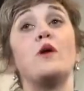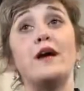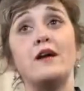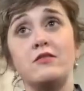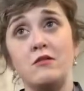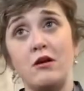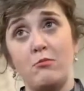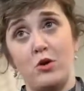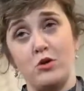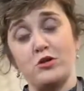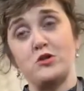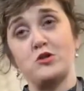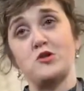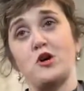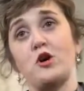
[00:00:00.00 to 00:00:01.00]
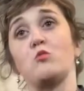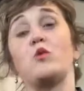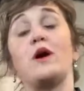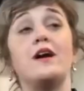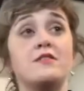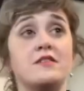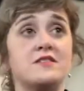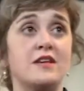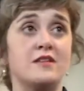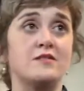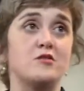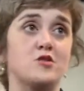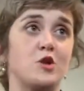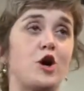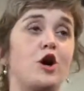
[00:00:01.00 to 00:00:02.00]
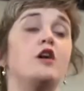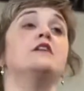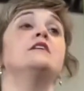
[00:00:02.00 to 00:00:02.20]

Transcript: where the monitors are, where the sensors are,